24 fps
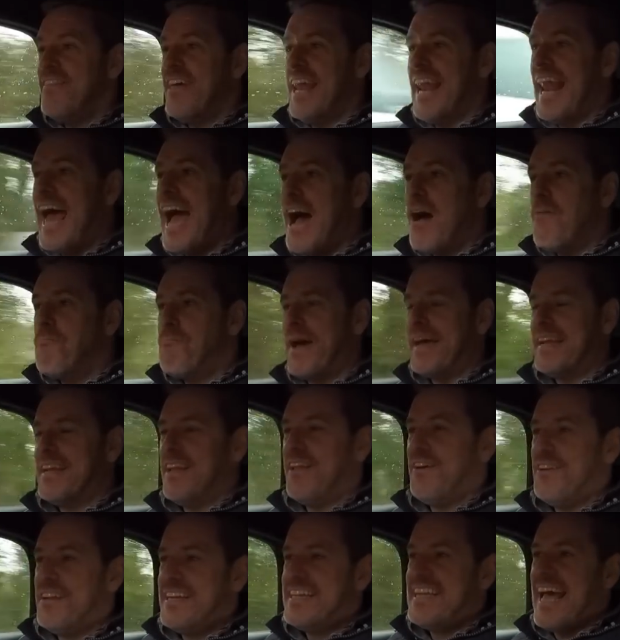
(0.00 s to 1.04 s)
the loud
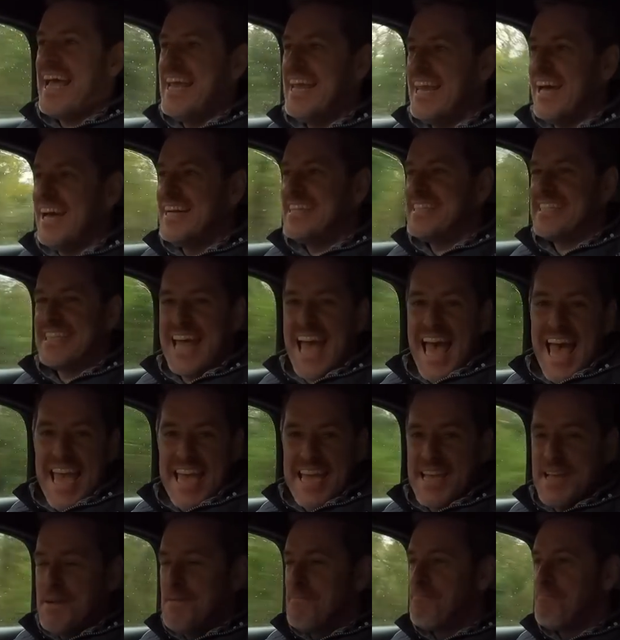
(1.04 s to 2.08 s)
pedal on a day like
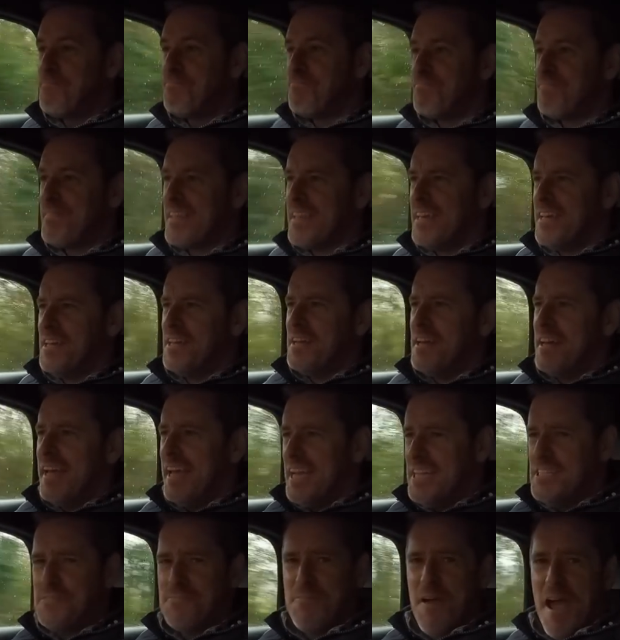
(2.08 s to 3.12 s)
today
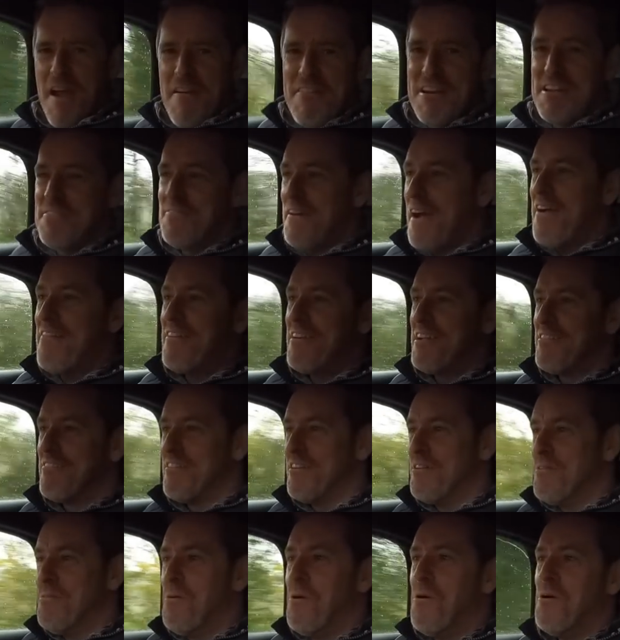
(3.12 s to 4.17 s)
it's very very
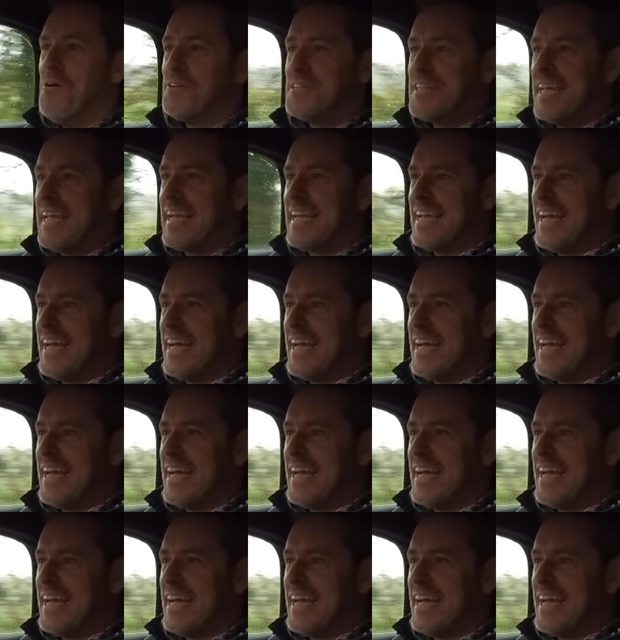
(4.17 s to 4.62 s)
rewarding